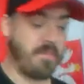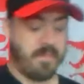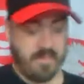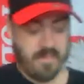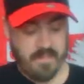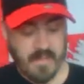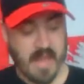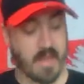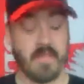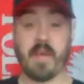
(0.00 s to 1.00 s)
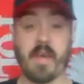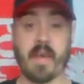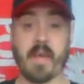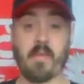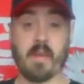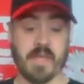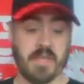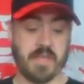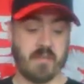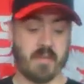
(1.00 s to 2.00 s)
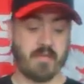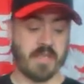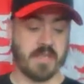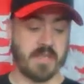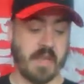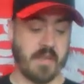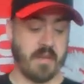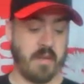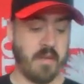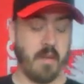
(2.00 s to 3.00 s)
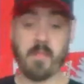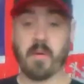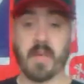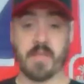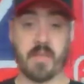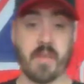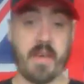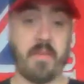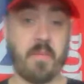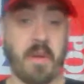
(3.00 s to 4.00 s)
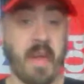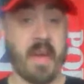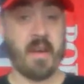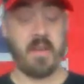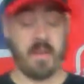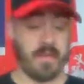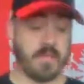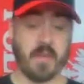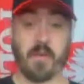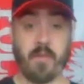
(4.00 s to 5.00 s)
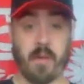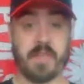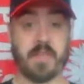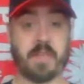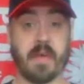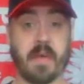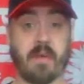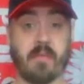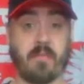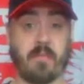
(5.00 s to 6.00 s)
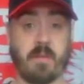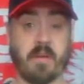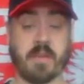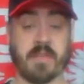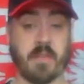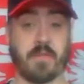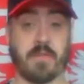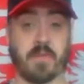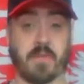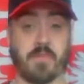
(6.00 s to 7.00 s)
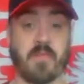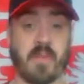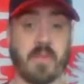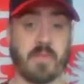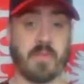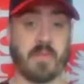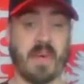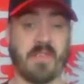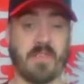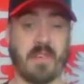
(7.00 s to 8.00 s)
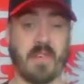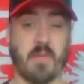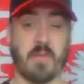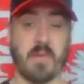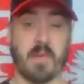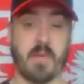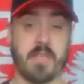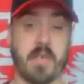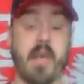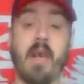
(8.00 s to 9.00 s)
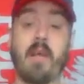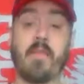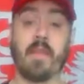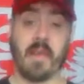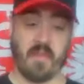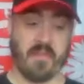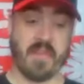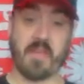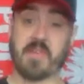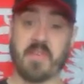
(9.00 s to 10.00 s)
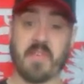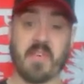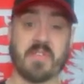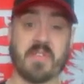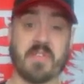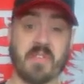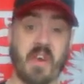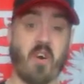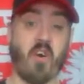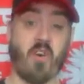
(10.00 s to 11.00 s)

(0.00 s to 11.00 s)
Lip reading: Yeah, 38, and I'm bashing two little wrestlers together. But that's what they're there for. But yeah, so if you're watching this, Pagan, because I know she does watch my videos, which is why I have to try and watch my language, thank you very much for those. Those are awesome.